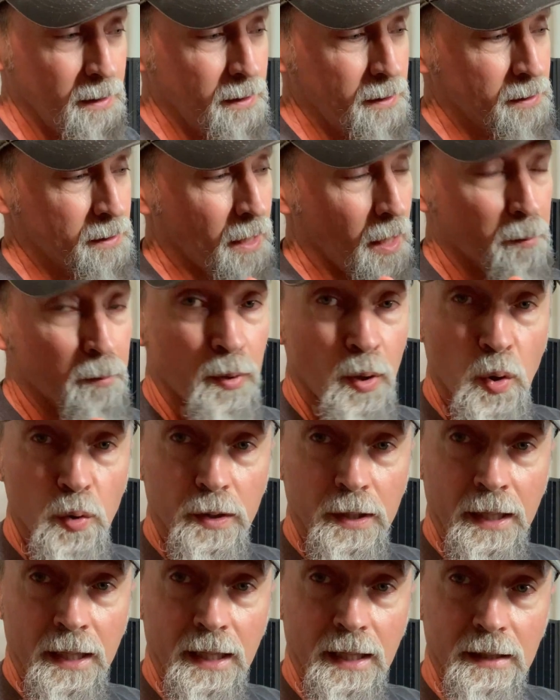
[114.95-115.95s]
It's got
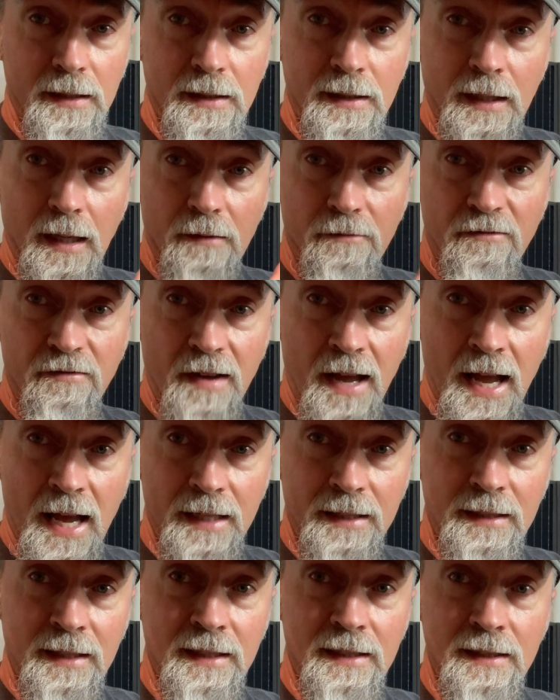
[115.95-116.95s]
protein, it's got
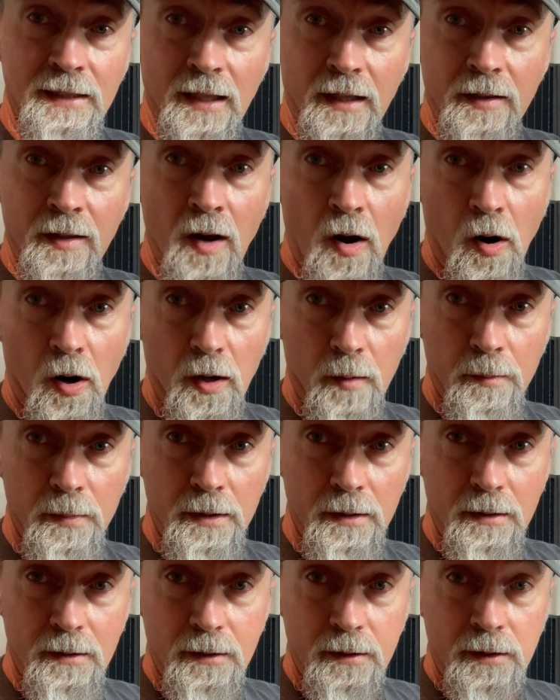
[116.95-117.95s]
fats, and it's got
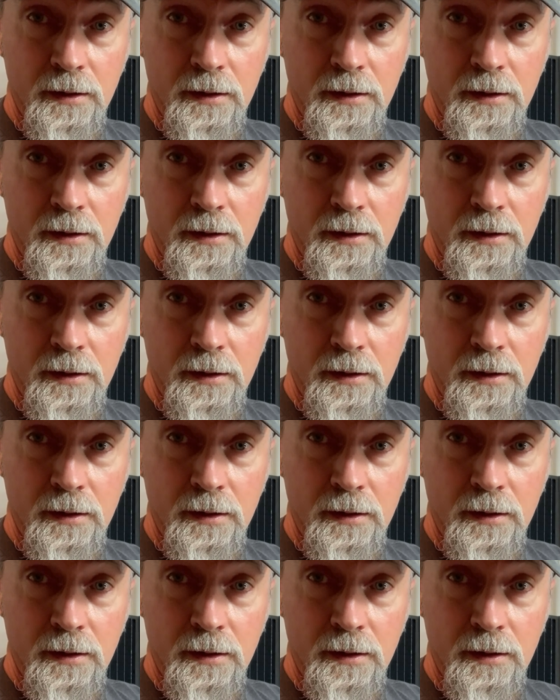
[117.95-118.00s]
carbs.